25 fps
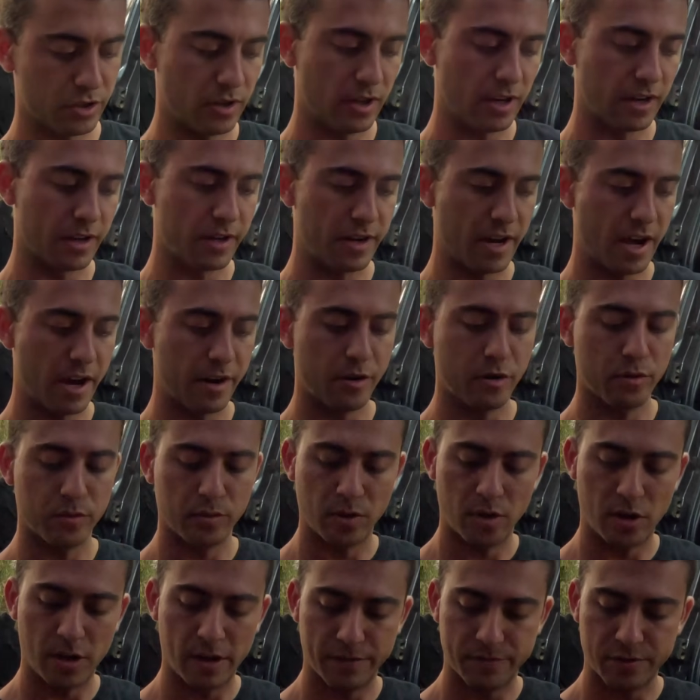like an adult
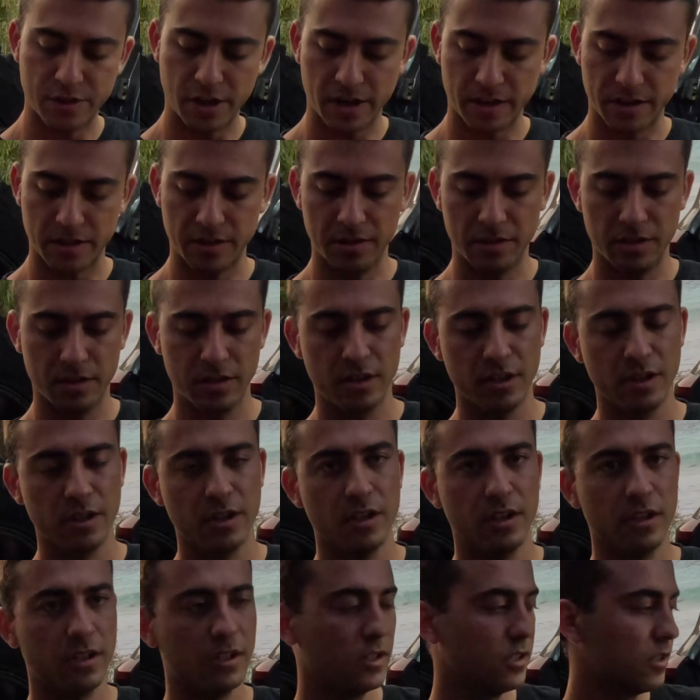life jacket.
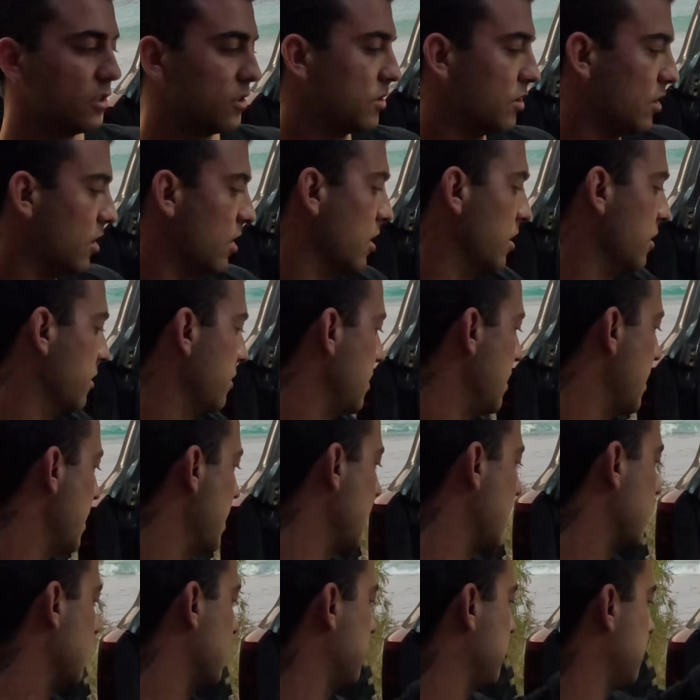So
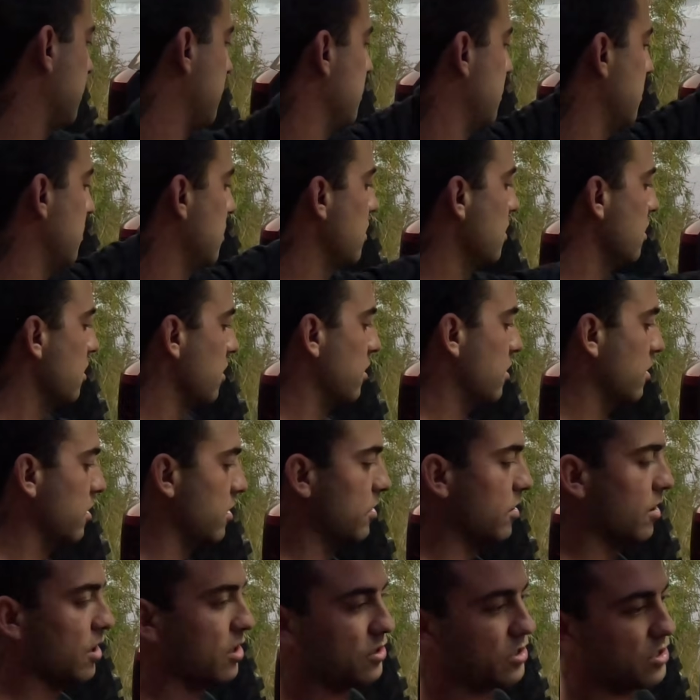yeah,
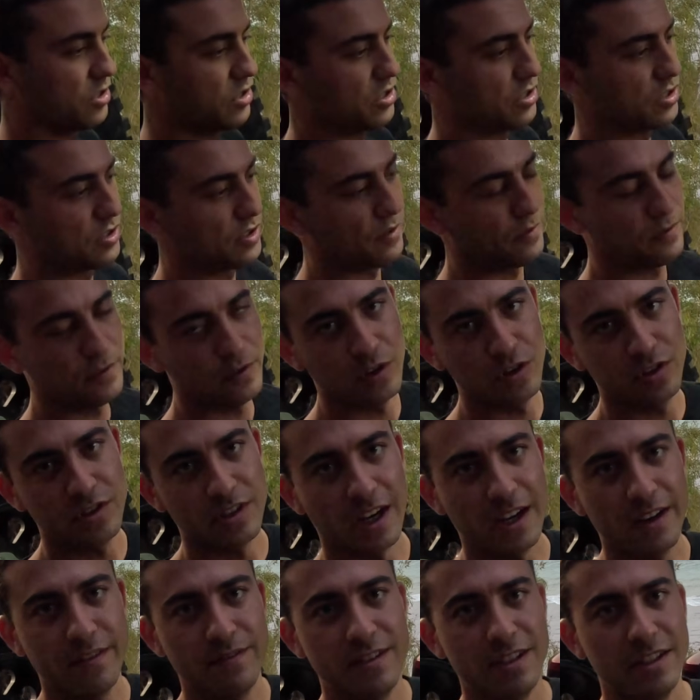those are just a few
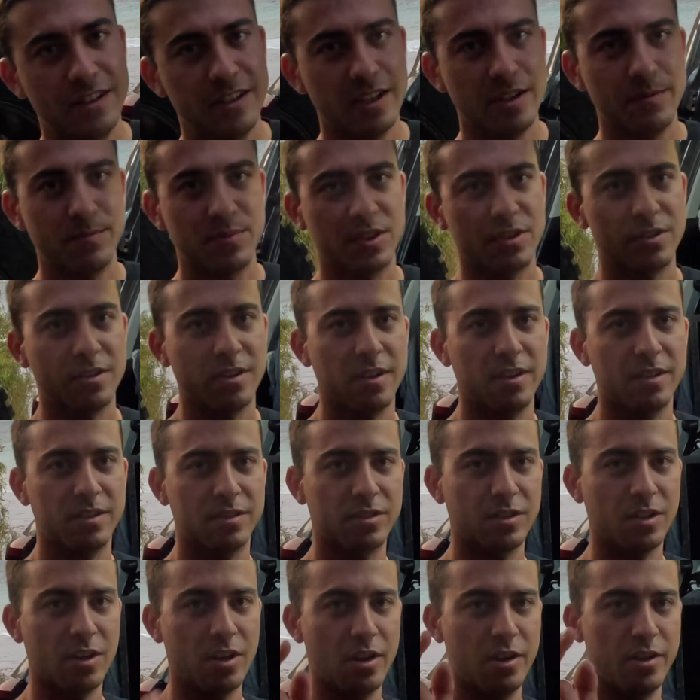safety tips.
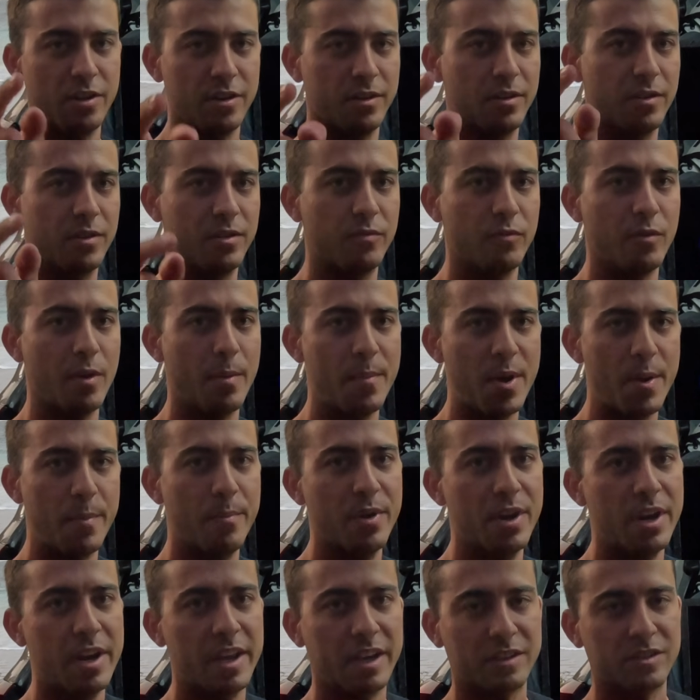So
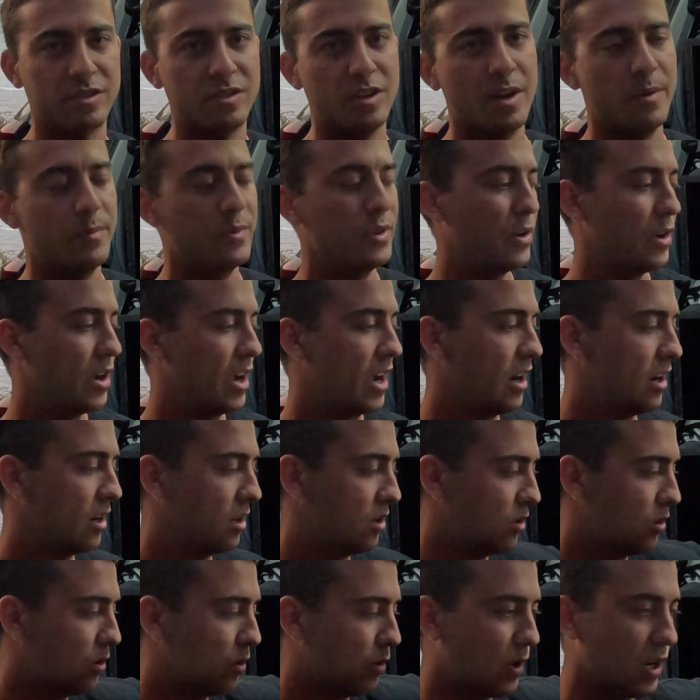remember, next time you're out,
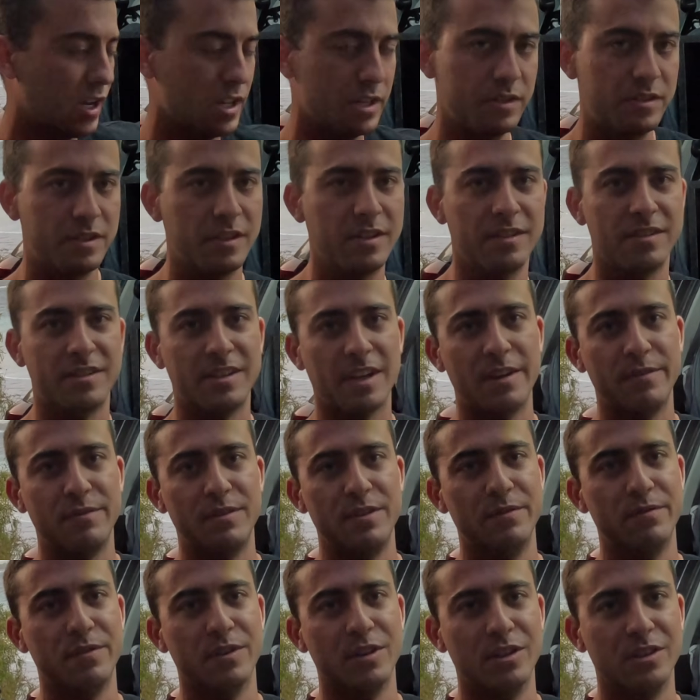always
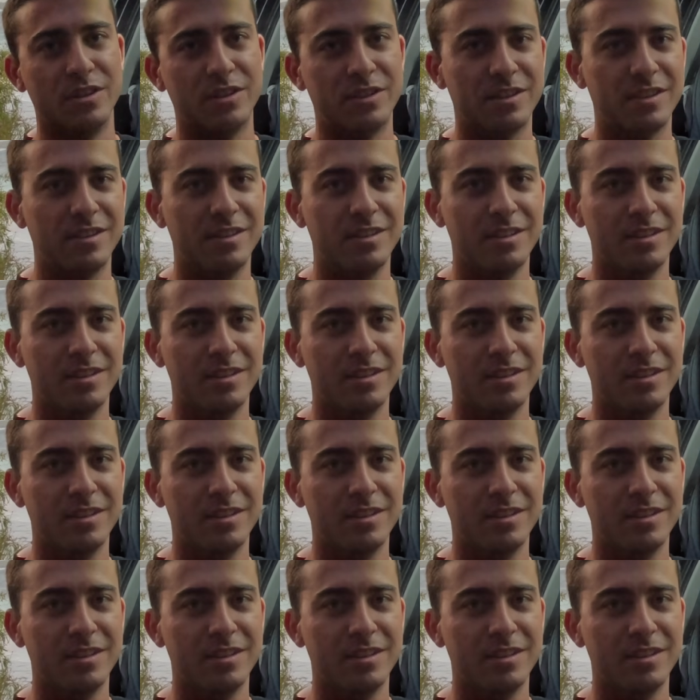safety first.